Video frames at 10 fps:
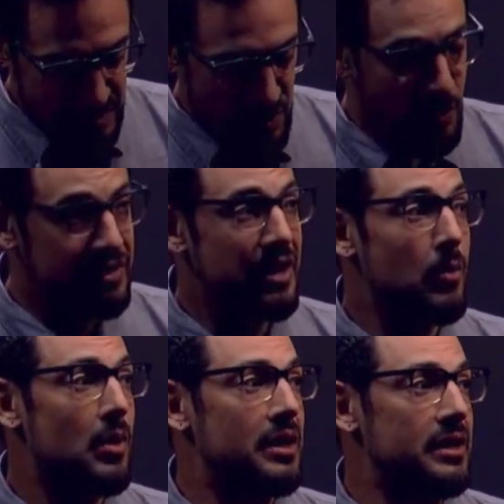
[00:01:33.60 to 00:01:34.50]
what they
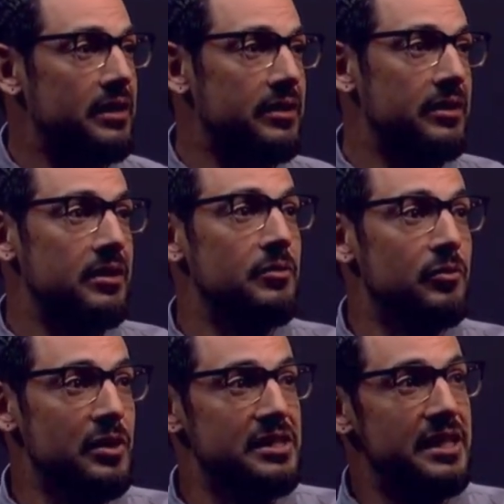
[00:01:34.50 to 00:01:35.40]
want to hear, the
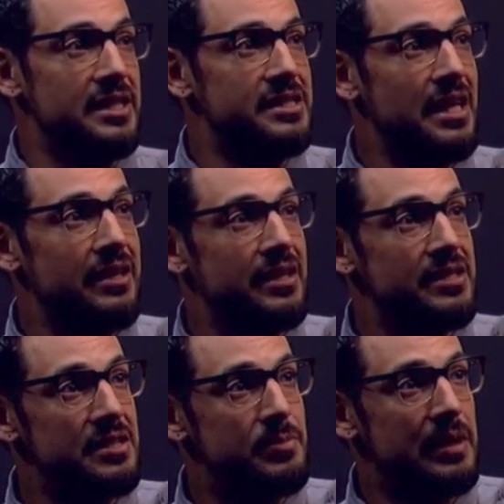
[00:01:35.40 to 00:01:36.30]
reason they say this
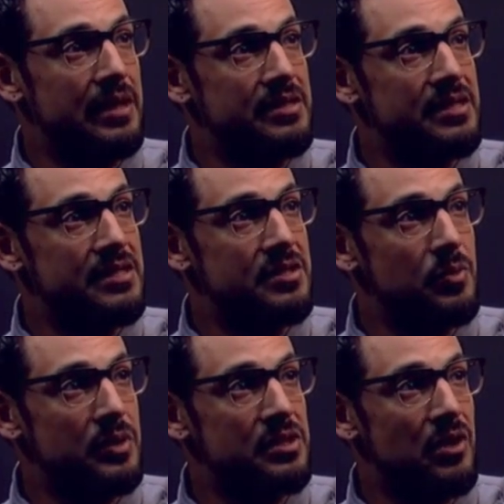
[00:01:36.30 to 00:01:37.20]
is because this is
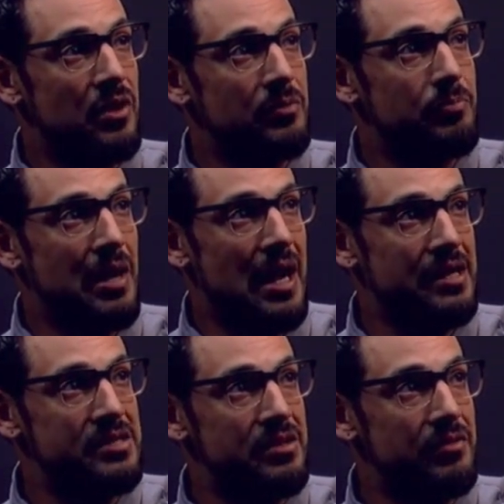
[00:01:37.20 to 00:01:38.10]
what's called
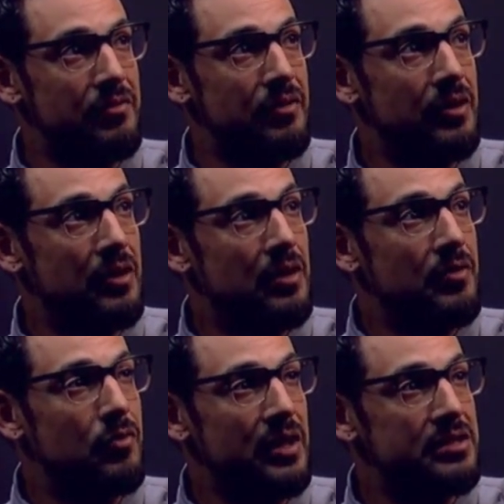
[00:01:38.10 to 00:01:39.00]
passive
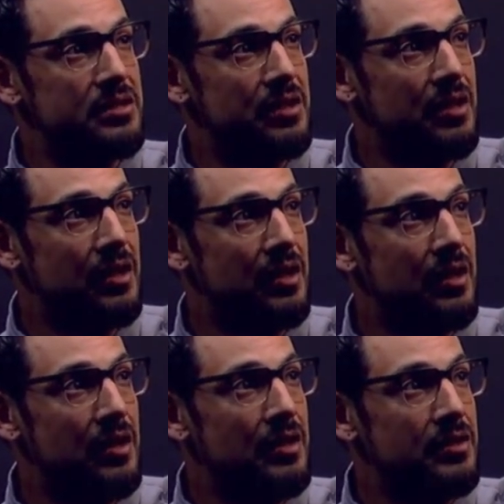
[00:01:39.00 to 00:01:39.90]
voice.
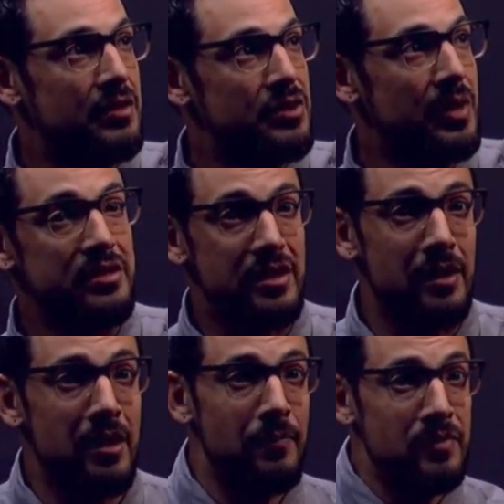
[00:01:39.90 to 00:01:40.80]
Two S's there.
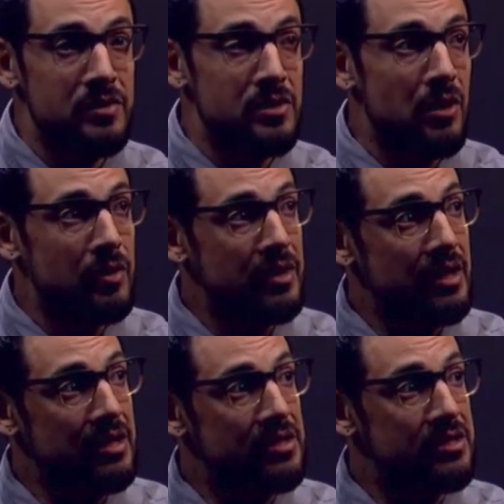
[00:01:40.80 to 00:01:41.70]
So
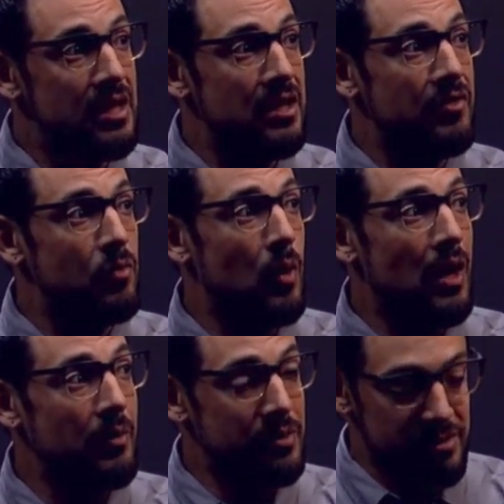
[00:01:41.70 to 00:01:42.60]
instead of
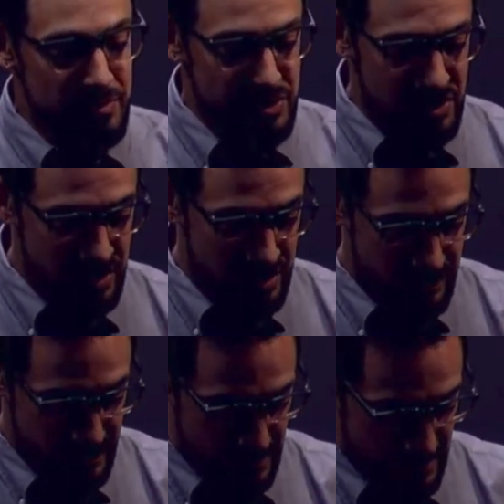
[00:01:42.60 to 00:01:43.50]
Y was observed,
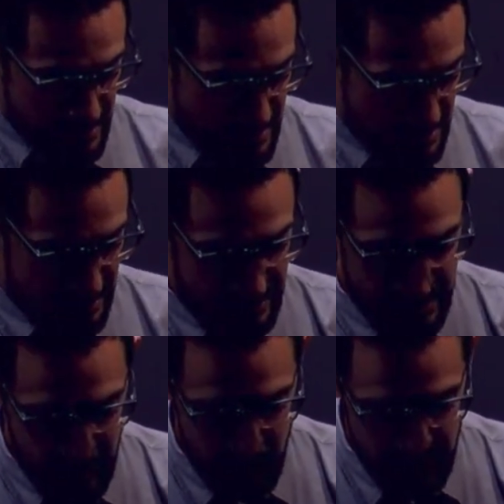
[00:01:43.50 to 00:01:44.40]

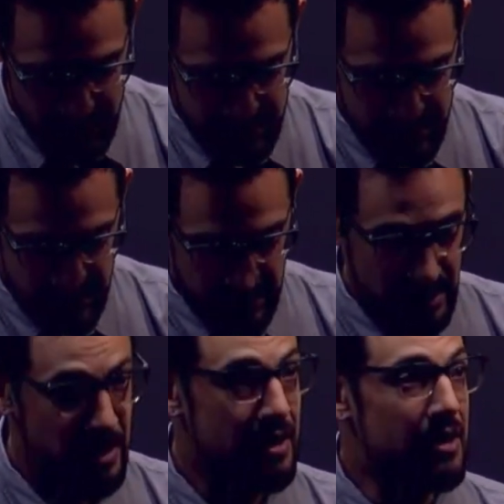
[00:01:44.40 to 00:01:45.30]
they want to see
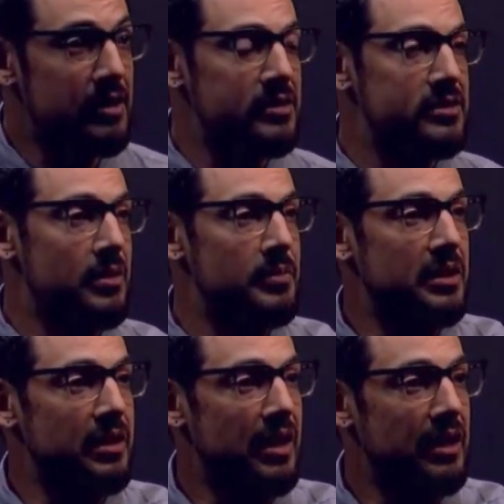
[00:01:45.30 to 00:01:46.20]
something
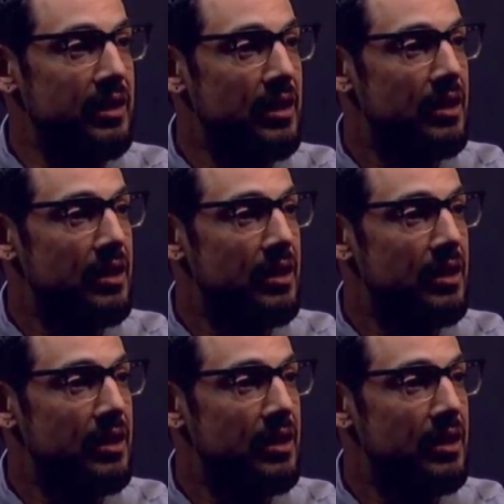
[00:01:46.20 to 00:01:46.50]
like